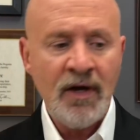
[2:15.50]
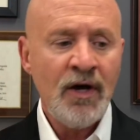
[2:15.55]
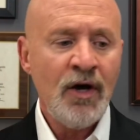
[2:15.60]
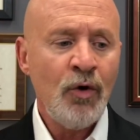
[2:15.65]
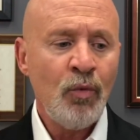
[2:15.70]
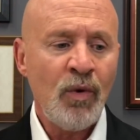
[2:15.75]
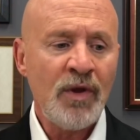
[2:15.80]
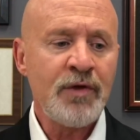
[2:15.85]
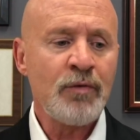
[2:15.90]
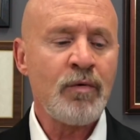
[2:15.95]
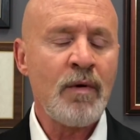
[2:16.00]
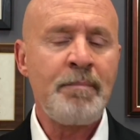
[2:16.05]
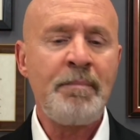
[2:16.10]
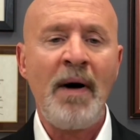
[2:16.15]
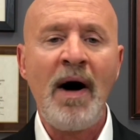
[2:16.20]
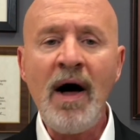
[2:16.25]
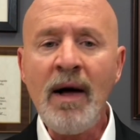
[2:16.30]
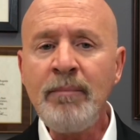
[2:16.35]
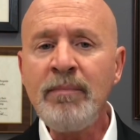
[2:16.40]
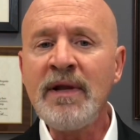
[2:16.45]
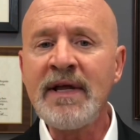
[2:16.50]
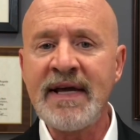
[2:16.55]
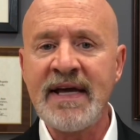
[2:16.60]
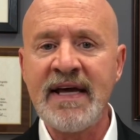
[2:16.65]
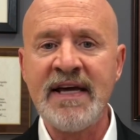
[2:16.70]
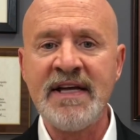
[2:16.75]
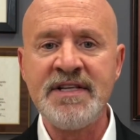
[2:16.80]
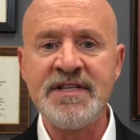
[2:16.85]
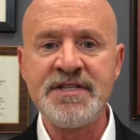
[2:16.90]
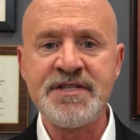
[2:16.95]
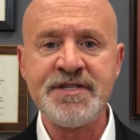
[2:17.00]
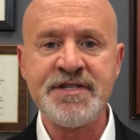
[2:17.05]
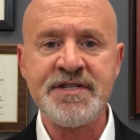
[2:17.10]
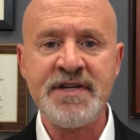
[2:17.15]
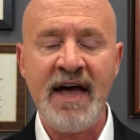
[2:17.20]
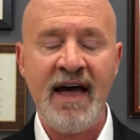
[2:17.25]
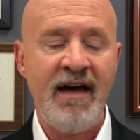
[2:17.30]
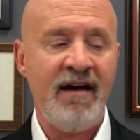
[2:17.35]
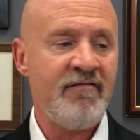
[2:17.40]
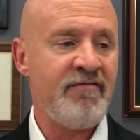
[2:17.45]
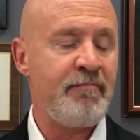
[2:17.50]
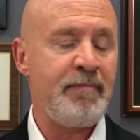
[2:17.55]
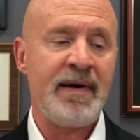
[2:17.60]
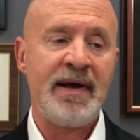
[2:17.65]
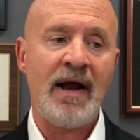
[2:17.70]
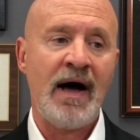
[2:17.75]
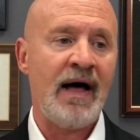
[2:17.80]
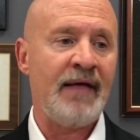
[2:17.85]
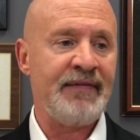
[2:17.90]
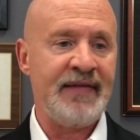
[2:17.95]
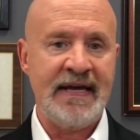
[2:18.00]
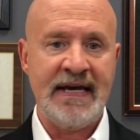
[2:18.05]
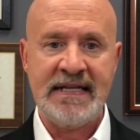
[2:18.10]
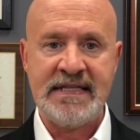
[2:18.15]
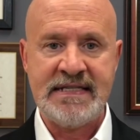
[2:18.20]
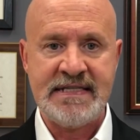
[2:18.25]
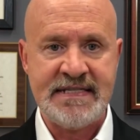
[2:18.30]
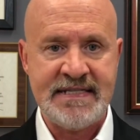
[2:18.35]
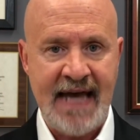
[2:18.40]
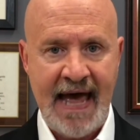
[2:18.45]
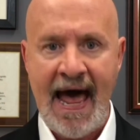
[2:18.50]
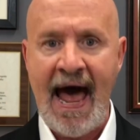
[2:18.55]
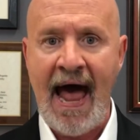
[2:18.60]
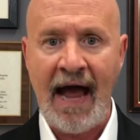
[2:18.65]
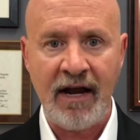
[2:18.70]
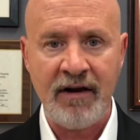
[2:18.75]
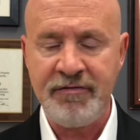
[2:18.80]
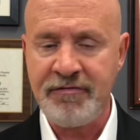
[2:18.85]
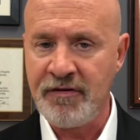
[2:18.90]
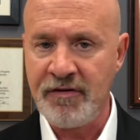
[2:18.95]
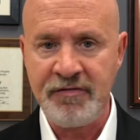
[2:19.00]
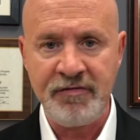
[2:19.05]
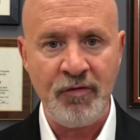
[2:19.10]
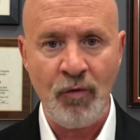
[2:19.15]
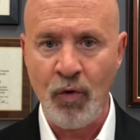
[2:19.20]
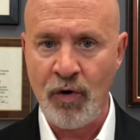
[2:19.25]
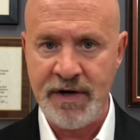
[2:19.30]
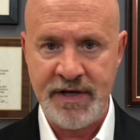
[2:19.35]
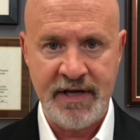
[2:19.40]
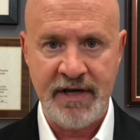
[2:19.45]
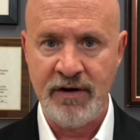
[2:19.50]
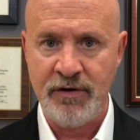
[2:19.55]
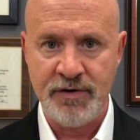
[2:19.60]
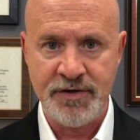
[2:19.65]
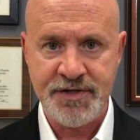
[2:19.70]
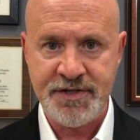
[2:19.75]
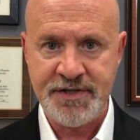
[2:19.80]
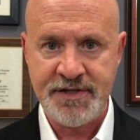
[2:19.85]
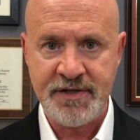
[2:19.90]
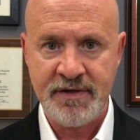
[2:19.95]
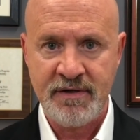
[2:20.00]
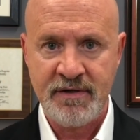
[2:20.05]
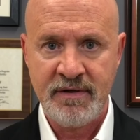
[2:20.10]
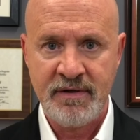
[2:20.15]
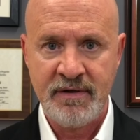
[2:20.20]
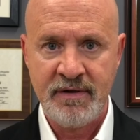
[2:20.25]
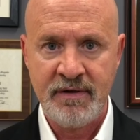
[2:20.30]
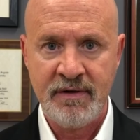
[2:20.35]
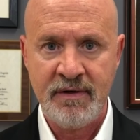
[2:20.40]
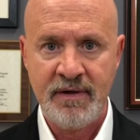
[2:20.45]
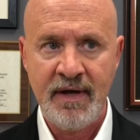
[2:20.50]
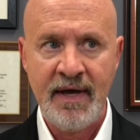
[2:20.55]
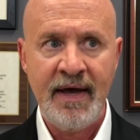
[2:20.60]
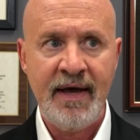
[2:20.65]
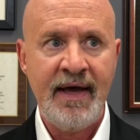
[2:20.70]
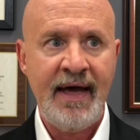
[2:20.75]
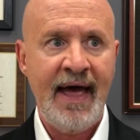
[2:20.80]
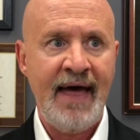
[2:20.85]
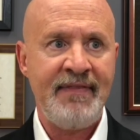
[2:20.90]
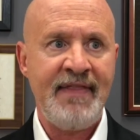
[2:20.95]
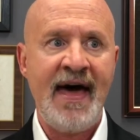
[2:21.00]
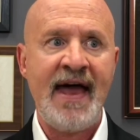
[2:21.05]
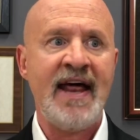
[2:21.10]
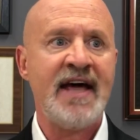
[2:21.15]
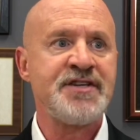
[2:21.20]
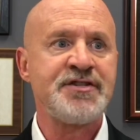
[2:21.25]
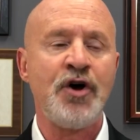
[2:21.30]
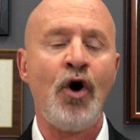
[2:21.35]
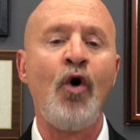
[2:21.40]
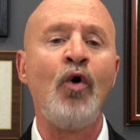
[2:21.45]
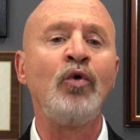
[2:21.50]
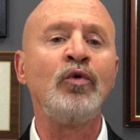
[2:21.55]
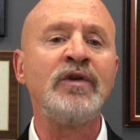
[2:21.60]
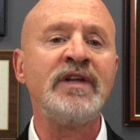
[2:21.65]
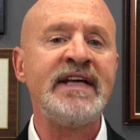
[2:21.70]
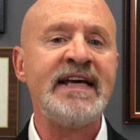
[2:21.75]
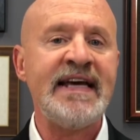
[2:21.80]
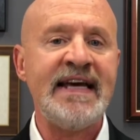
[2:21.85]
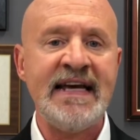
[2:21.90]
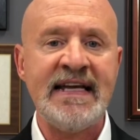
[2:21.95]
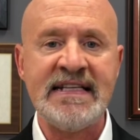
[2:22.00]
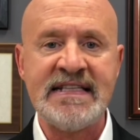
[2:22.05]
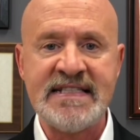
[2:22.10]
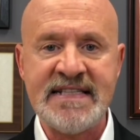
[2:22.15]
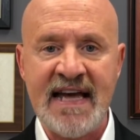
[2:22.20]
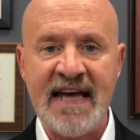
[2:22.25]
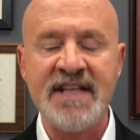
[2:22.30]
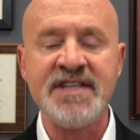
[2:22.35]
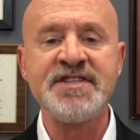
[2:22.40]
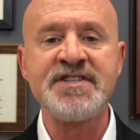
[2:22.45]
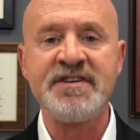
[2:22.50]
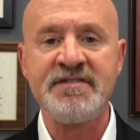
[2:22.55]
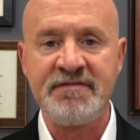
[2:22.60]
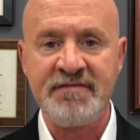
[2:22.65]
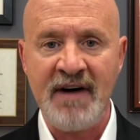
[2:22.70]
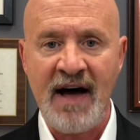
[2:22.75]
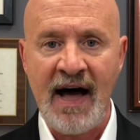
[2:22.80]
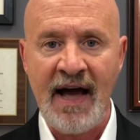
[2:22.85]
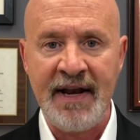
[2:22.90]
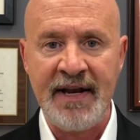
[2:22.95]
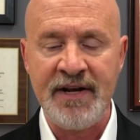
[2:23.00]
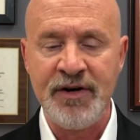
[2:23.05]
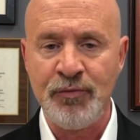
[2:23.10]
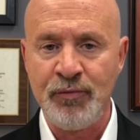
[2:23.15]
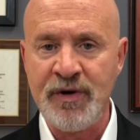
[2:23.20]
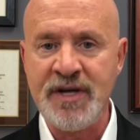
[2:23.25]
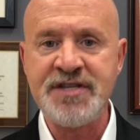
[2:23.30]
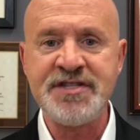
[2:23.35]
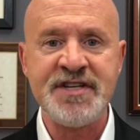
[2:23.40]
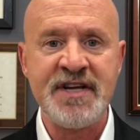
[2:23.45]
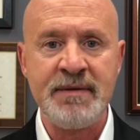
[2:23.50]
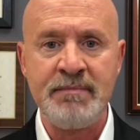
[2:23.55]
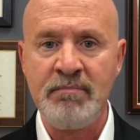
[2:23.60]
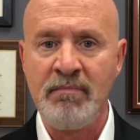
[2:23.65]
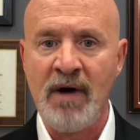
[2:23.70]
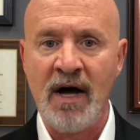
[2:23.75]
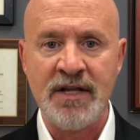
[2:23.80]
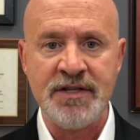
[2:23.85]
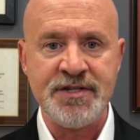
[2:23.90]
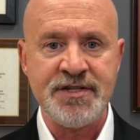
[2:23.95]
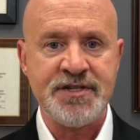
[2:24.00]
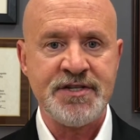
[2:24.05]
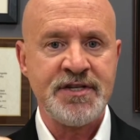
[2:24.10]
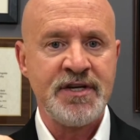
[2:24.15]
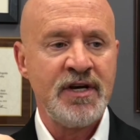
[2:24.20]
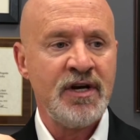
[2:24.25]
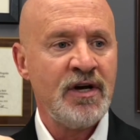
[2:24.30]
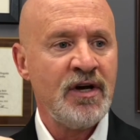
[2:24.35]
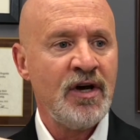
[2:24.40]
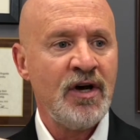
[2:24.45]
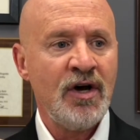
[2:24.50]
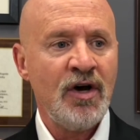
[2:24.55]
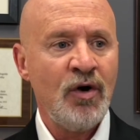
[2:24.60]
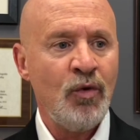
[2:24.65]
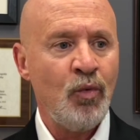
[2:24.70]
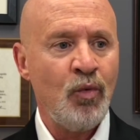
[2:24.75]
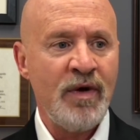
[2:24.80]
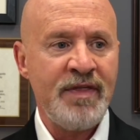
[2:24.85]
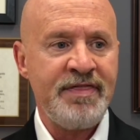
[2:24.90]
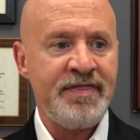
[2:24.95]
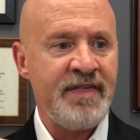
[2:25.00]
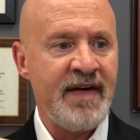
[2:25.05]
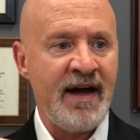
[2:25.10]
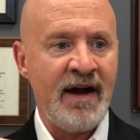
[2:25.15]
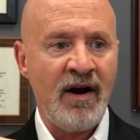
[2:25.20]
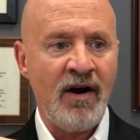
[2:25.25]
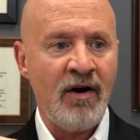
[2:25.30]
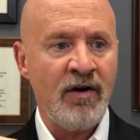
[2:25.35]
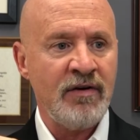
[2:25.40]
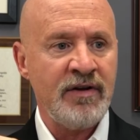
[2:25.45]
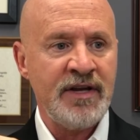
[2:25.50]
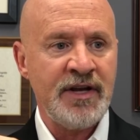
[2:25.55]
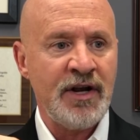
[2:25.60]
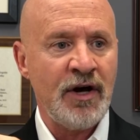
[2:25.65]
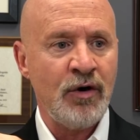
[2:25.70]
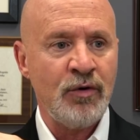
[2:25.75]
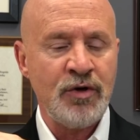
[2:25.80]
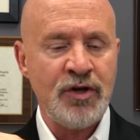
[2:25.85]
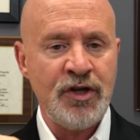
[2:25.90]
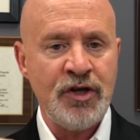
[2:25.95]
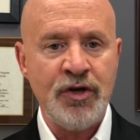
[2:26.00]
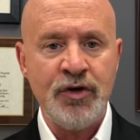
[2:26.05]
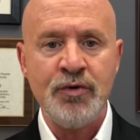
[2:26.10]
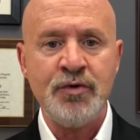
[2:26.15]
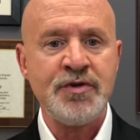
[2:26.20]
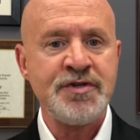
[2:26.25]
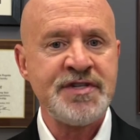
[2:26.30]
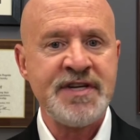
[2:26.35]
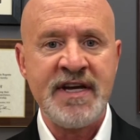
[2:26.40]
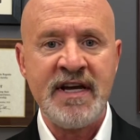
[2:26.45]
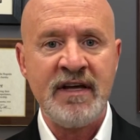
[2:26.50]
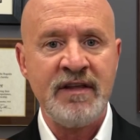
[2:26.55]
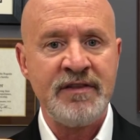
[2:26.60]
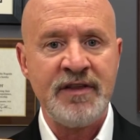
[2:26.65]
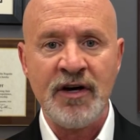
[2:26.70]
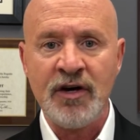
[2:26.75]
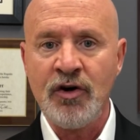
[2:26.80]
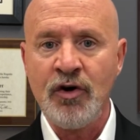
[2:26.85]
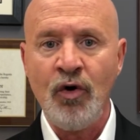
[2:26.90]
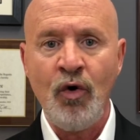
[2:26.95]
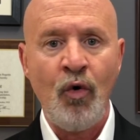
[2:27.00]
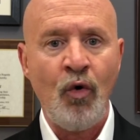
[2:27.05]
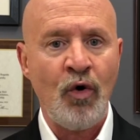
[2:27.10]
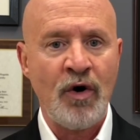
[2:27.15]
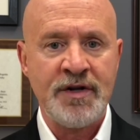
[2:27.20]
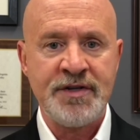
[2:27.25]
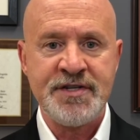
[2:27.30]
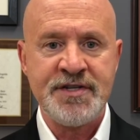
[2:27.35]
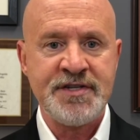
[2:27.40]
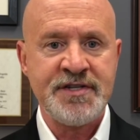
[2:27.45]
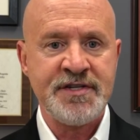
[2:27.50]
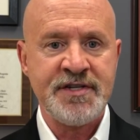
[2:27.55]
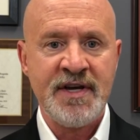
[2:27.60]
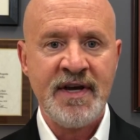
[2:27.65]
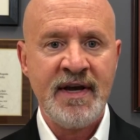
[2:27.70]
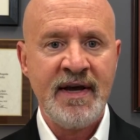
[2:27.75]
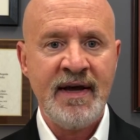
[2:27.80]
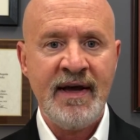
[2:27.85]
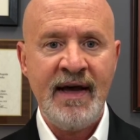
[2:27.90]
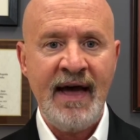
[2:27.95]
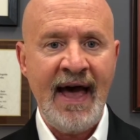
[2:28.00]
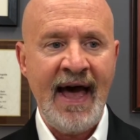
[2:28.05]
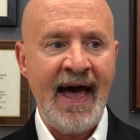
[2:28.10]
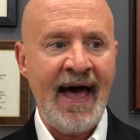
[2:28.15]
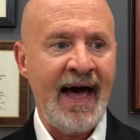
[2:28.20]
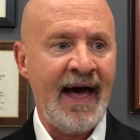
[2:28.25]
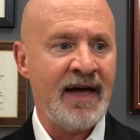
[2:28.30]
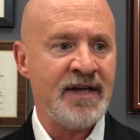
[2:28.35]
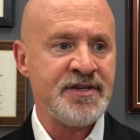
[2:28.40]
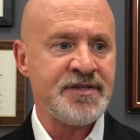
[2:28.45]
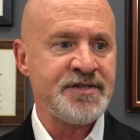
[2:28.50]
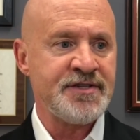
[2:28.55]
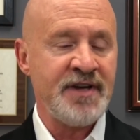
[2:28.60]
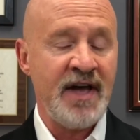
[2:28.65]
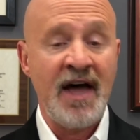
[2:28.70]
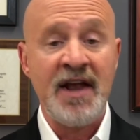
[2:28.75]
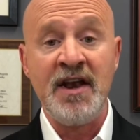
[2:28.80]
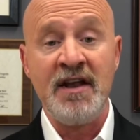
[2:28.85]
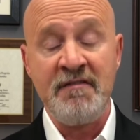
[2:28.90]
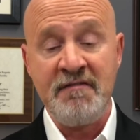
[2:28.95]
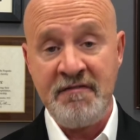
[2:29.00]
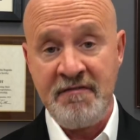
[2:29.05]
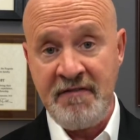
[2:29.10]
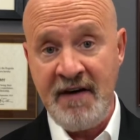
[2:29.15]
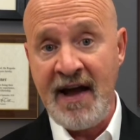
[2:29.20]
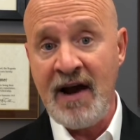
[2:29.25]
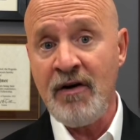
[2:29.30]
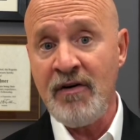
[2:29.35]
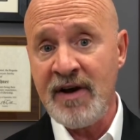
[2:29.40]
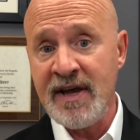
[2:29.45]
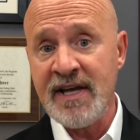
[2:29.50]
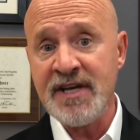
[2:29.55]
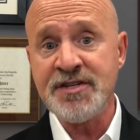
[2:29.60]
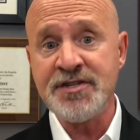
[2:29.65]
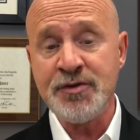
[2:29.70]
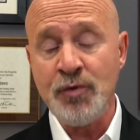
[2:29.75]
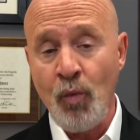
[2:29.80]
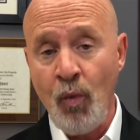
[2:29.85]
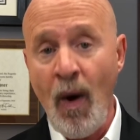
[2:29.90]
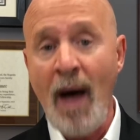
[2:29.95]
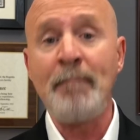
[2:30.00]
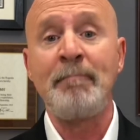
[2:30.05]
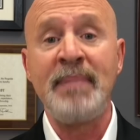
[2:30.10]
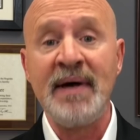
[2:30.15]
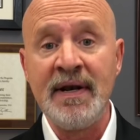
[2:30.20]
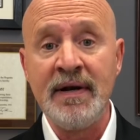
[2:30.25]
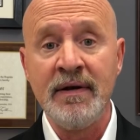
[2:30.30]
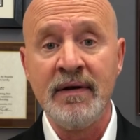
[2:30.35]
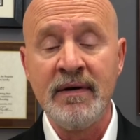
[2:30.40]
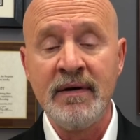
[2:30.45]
Well, the Republicans have been on the attack for 4 years, and that has only intensified in recent months with their, you know, using the courts as a nefarious weapon